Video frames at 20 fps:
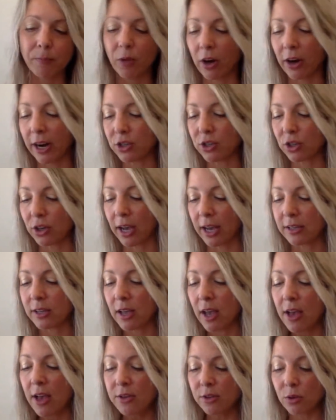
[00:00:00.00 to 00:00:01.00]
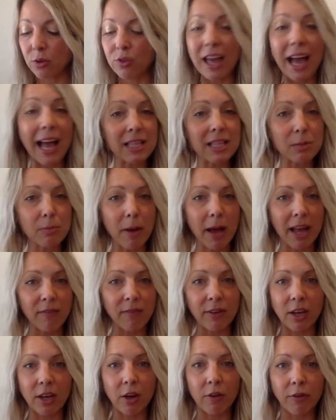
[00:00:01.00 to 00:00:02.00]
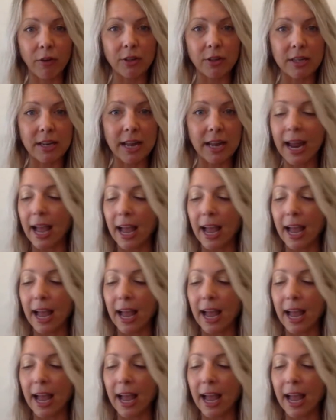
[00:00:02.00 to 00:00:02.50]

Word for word: All right, you guys. So that's my video for today.